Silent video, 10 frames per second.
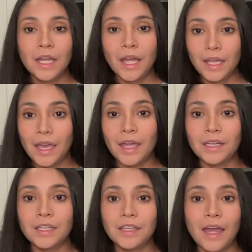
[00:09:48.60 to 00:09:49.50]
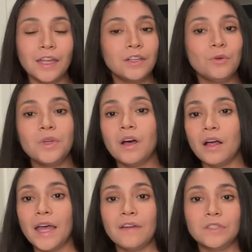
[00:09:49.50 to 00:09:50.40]
again, I know we all
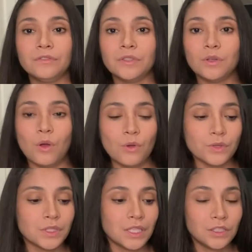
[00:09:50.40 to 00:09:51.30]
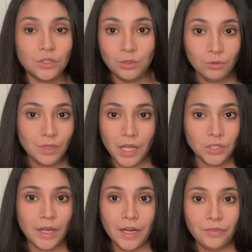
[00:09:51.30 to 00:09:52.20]
have different goals. Do not
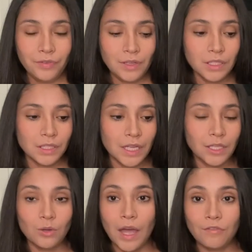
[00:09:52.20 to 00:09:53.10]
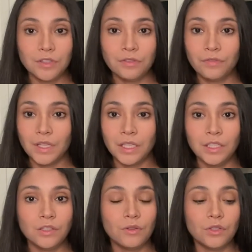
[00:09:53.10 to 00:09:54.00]
try to feel like you have to fit, you
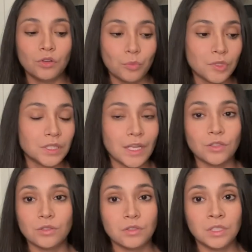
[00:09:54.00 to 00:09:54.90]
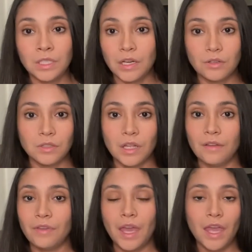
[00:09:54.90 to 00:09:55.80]
know, the normal standard standards
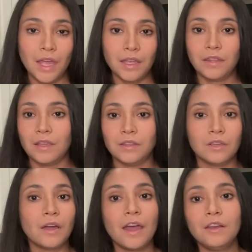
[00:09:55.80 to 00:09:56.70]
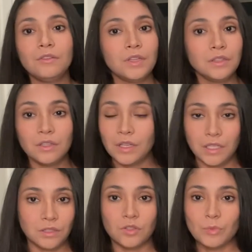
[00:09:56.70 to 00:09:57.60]
of anything. There I don't think there
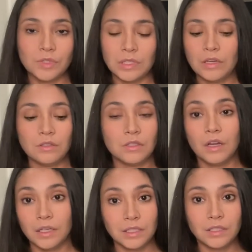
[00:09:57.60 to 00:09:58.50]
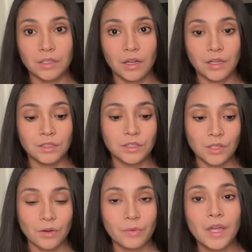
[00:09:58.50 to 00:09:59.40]
is normal standards honest to God.
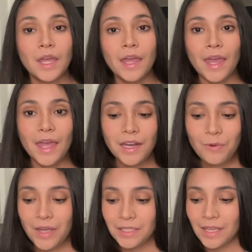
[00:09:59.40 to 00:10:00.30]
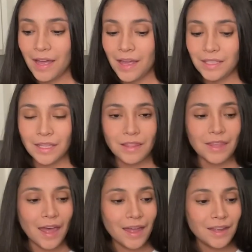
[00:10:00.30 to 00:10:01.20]
So anyways, guys,
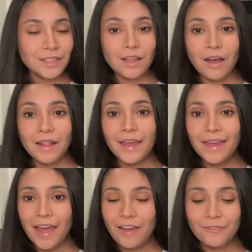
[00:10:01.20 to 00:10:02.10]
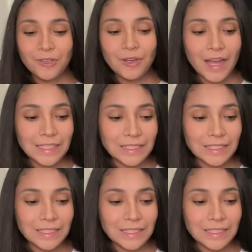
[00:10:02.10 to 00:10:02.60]
that is all I have for you guys